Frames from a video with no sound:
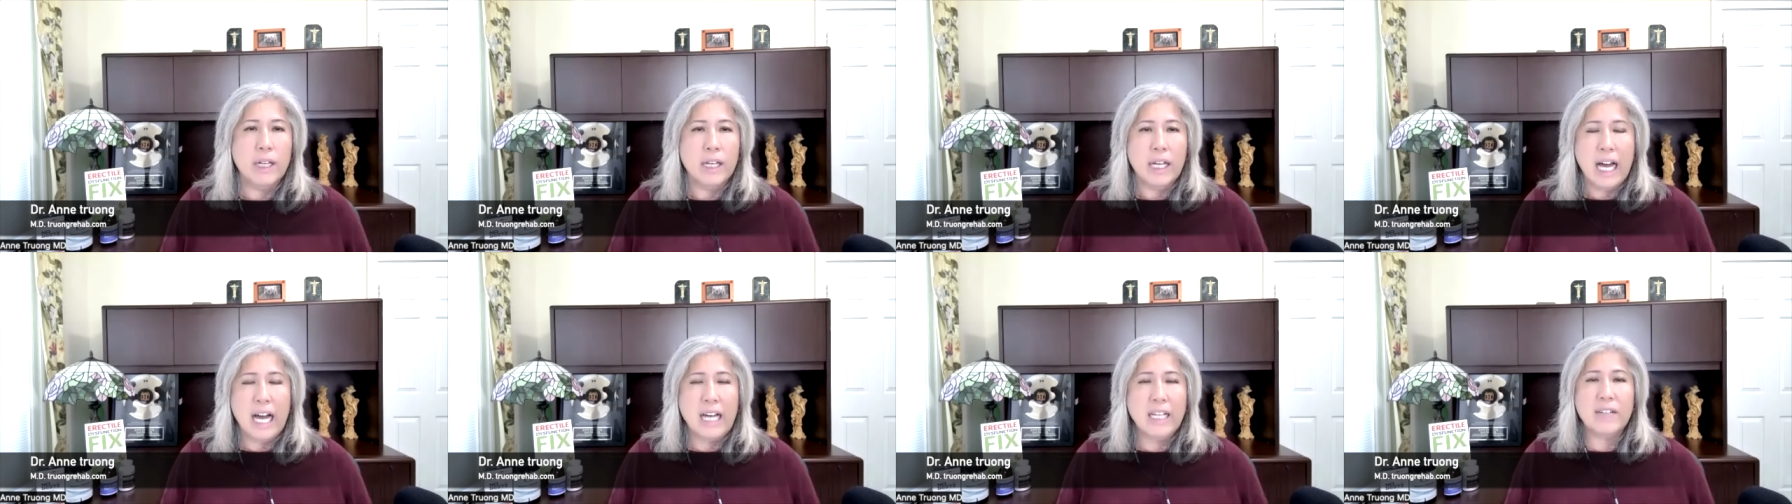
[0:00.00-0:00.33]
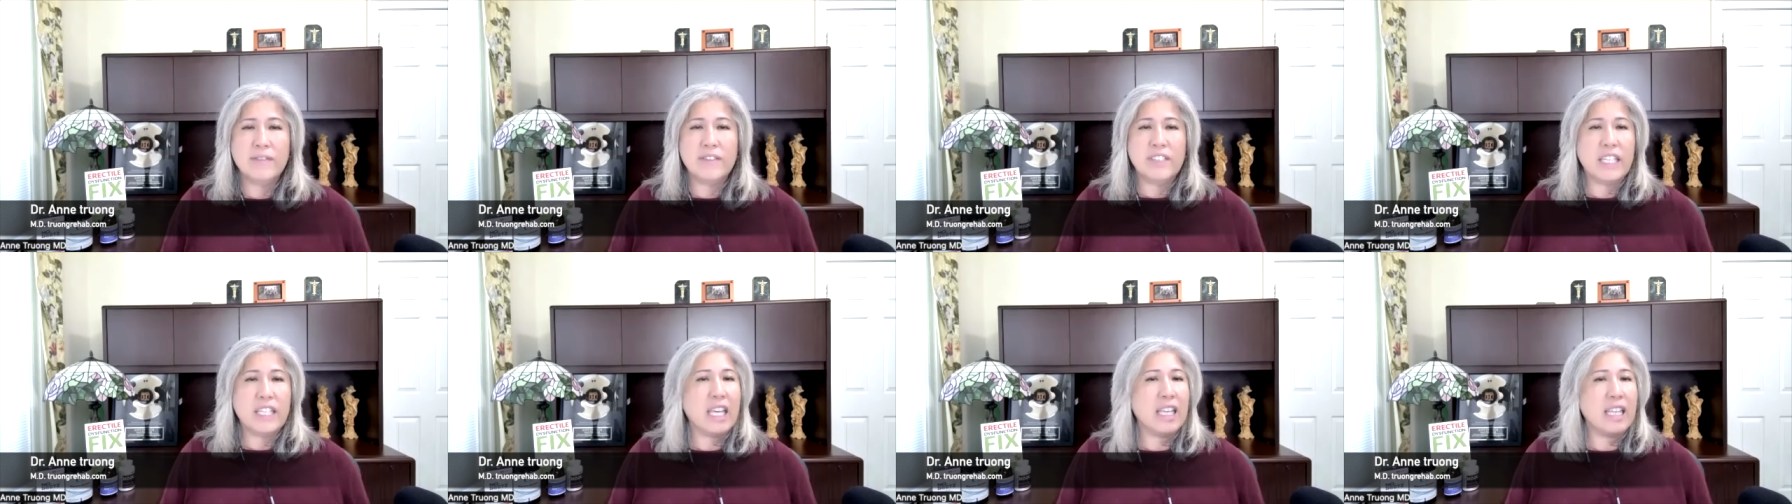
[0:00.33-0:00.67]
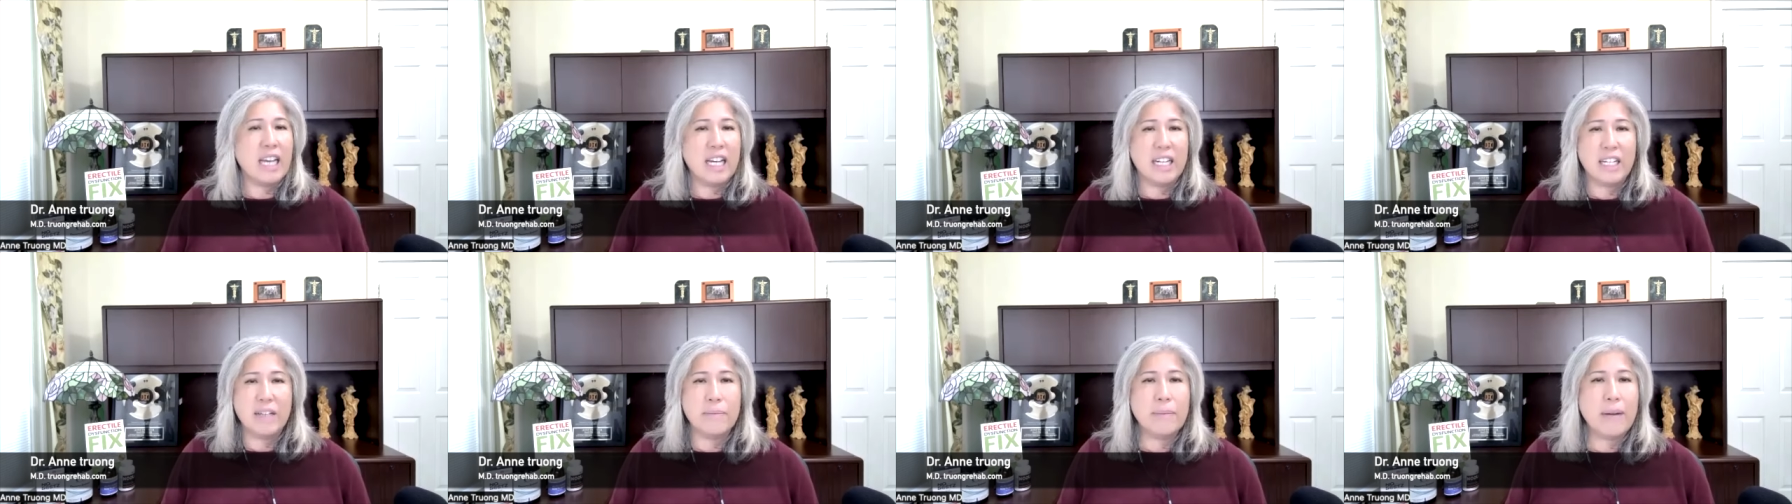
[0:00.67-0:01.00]
I have seen
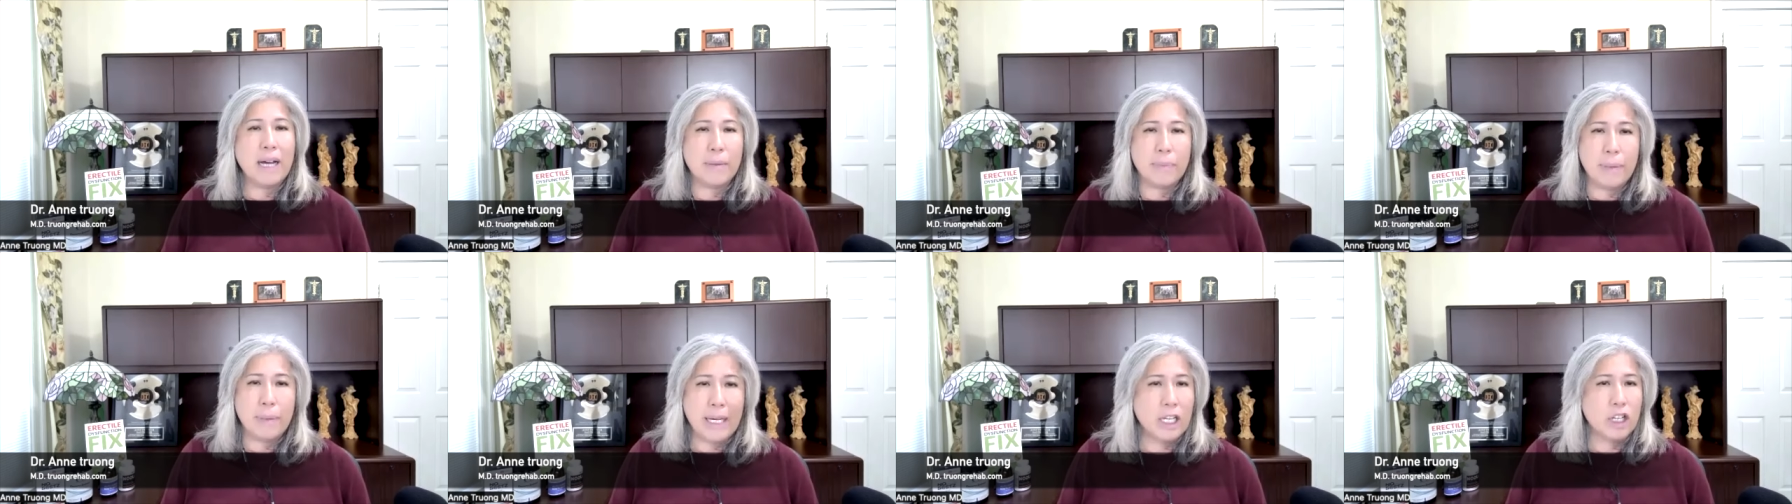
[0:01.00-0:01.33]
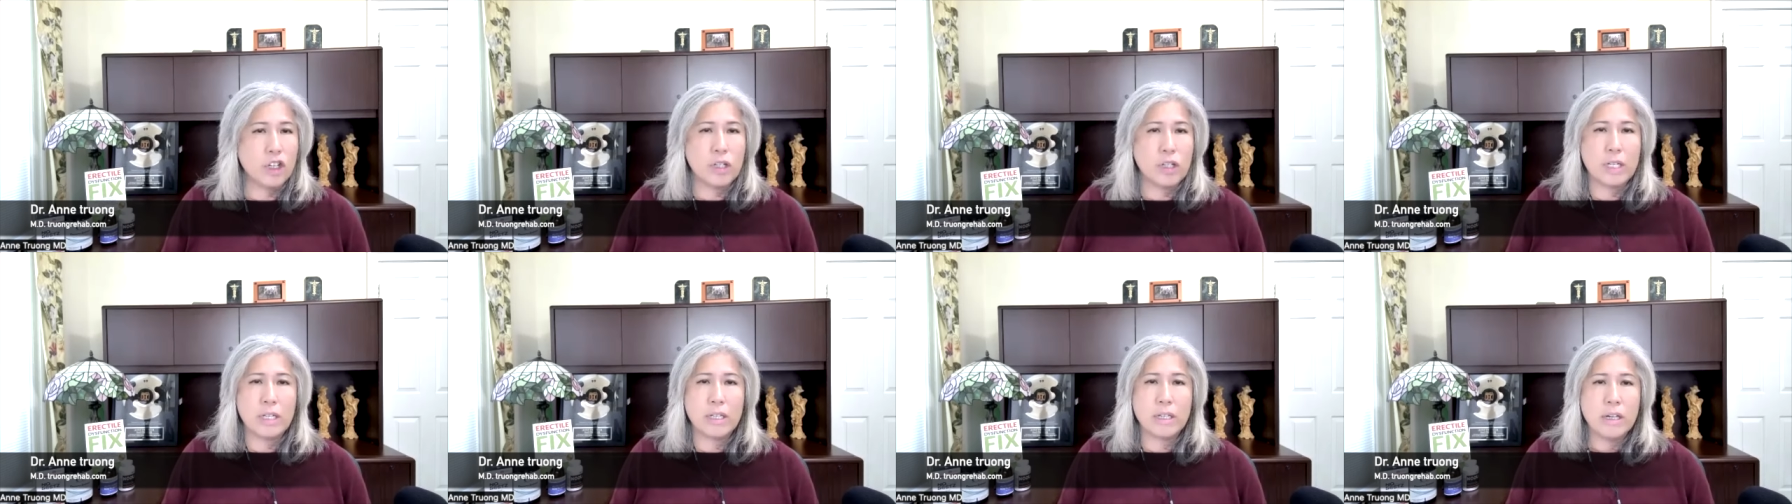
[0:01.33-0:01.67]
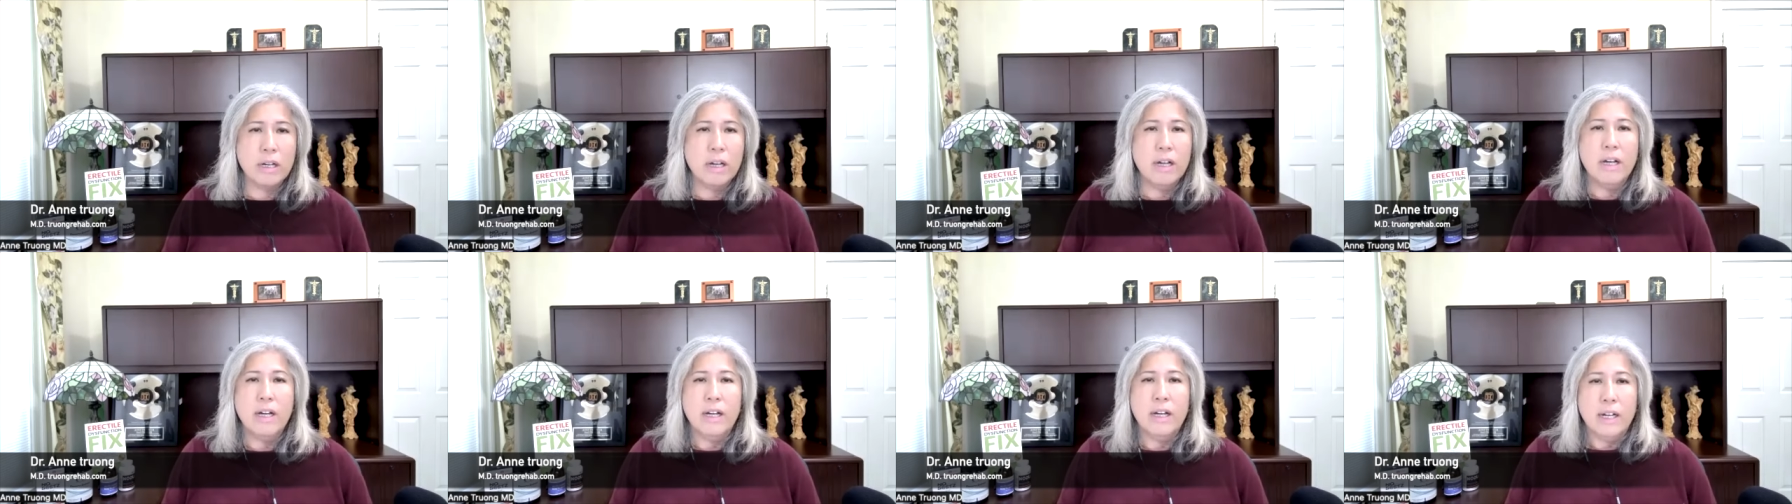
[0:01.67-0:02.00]
that in my patient,
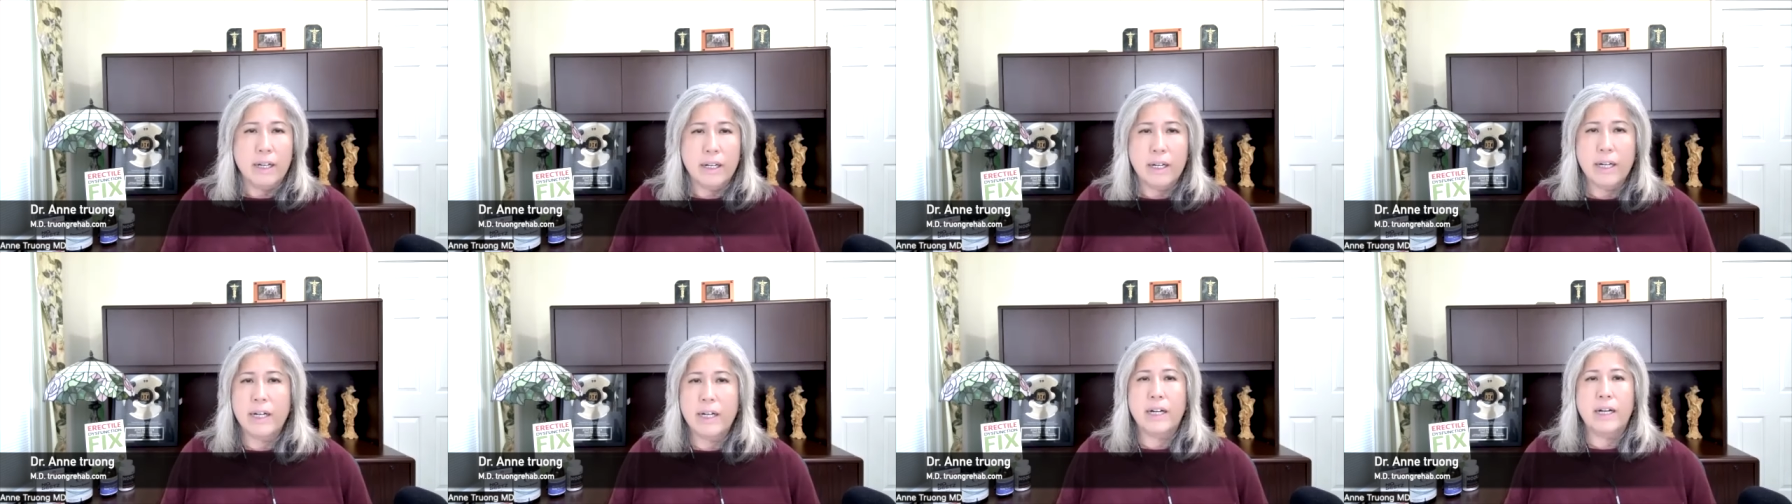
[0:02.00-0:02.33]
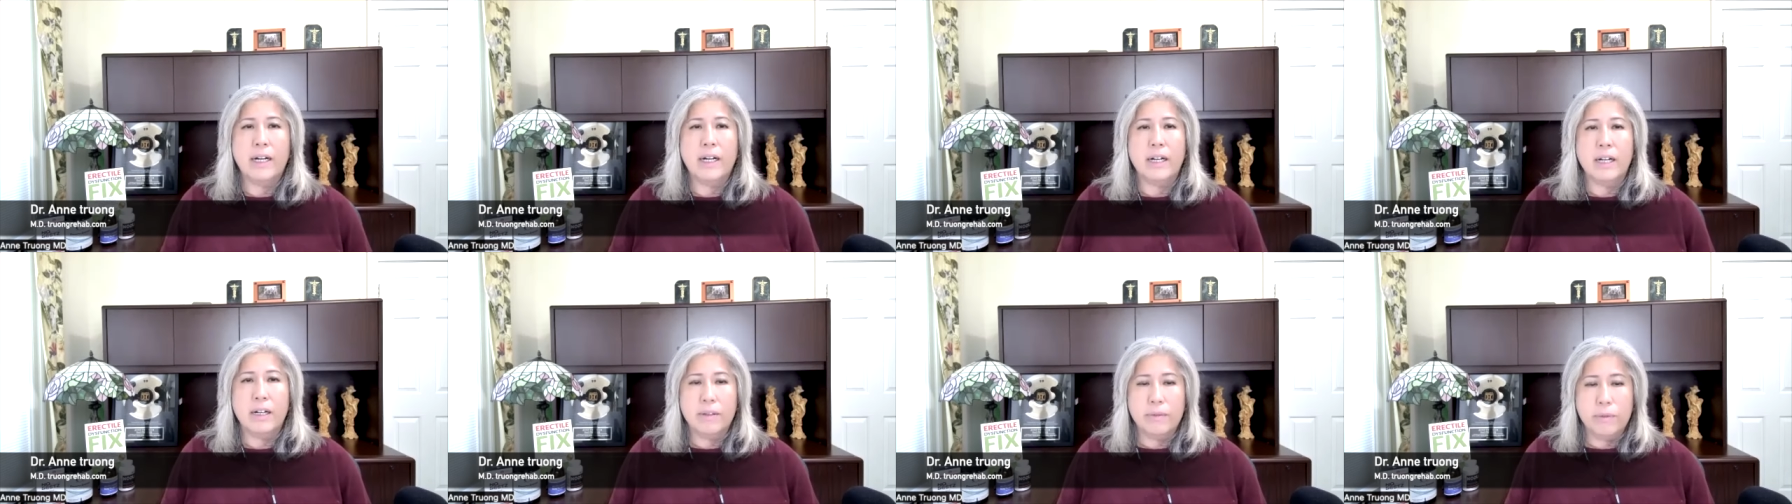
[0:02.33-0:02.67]
uh,